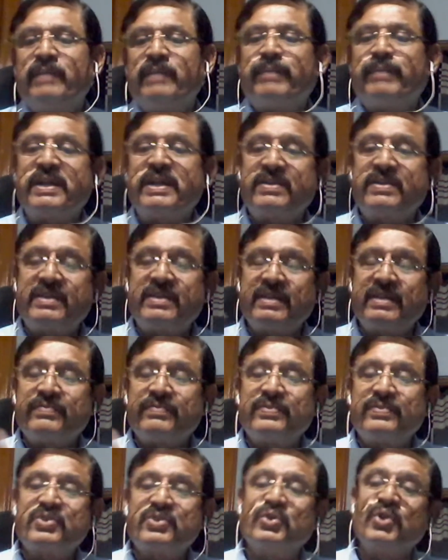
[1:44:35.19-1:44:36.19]
But
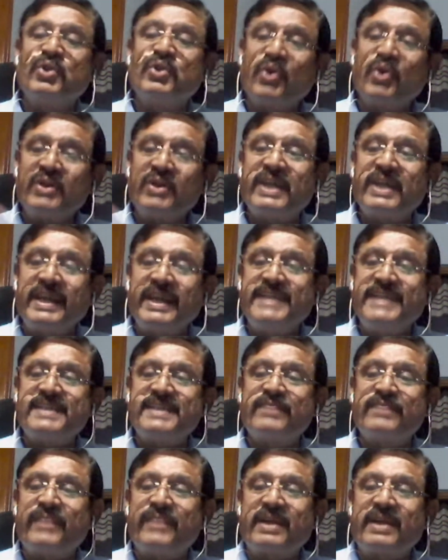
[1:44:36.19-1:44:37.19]
to know the
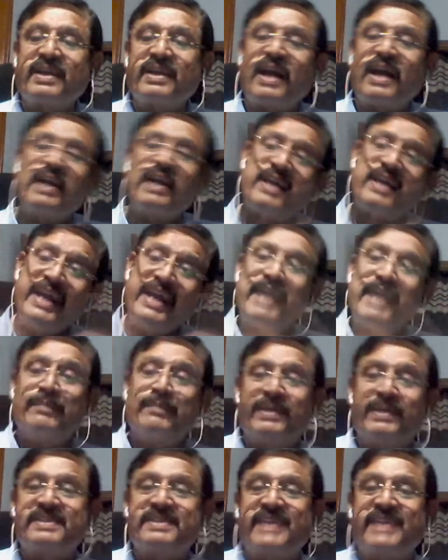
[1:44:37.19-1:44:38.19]
reason for not
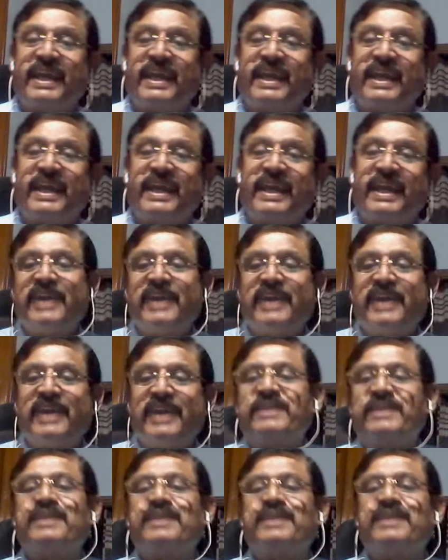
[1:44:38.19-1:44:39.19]
reimbursing, you
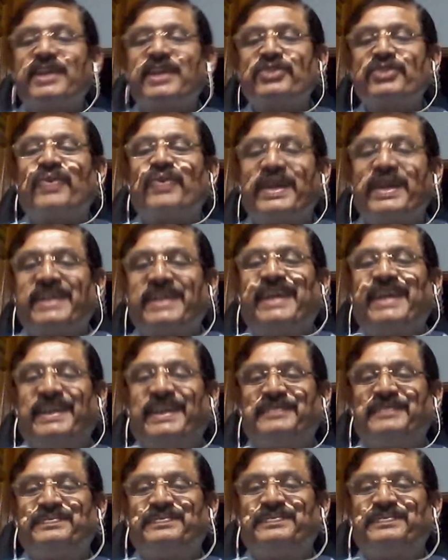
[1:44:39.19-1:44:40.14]
can resort to RTI.